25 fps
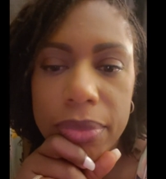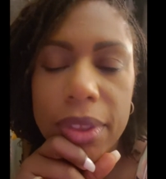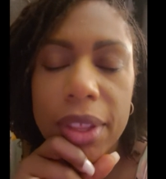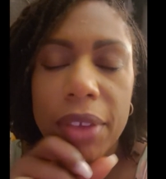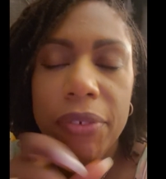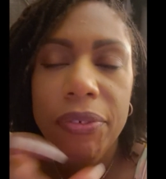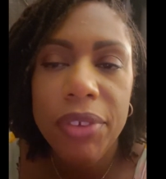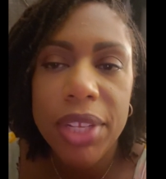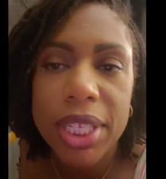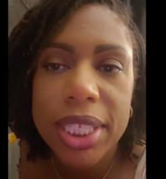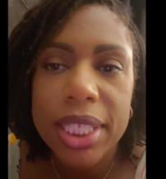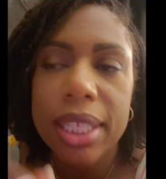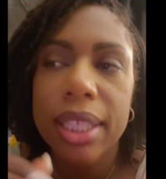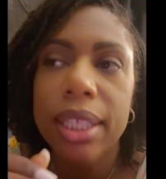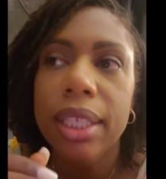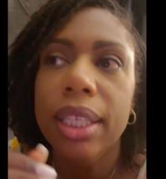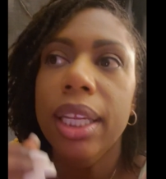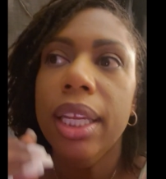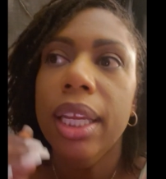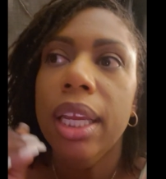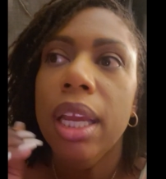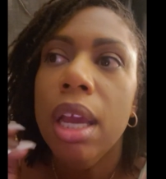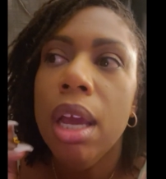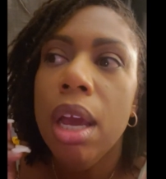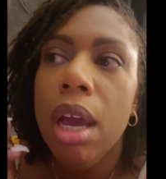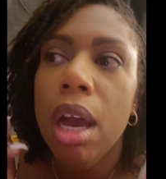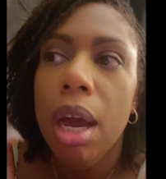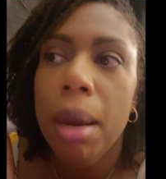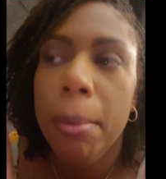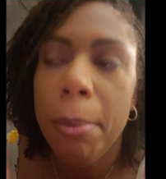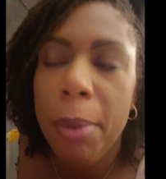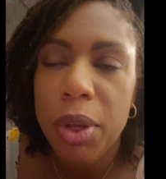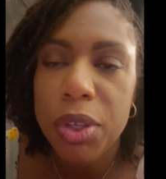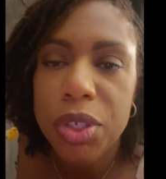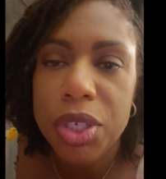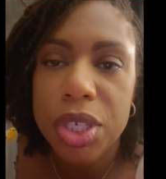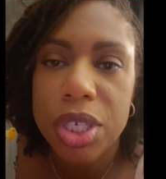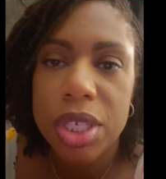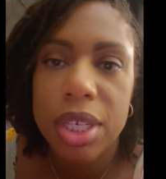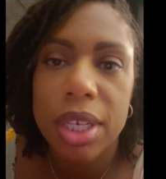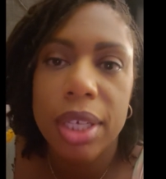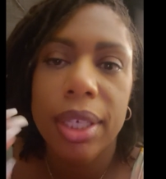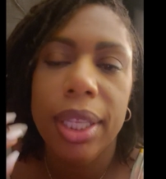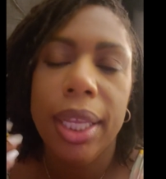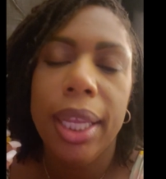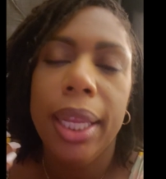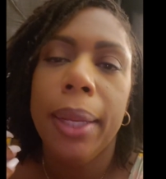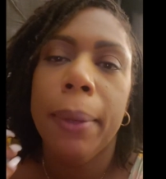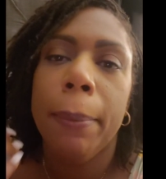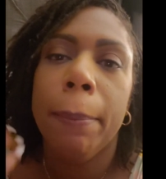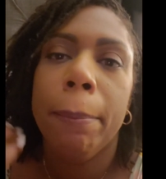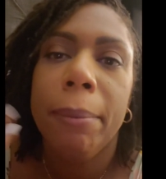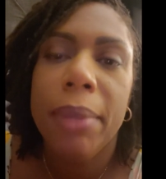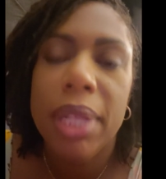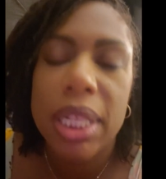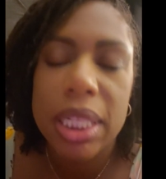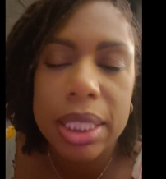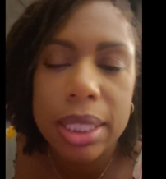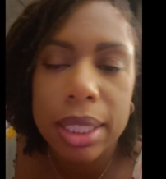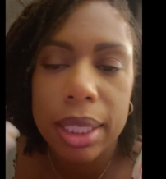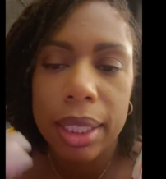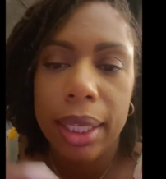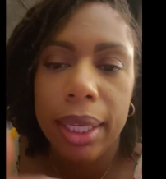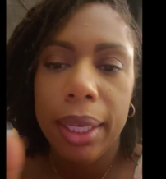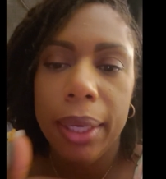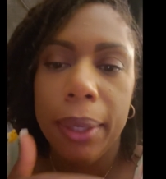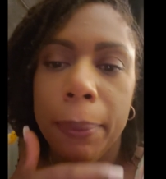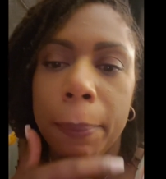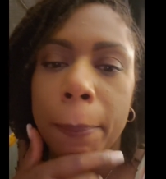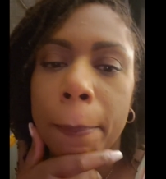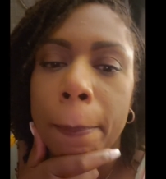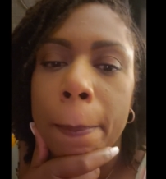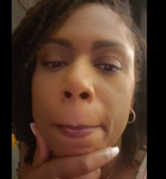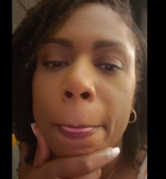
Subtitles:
physically, emotionally, mentally,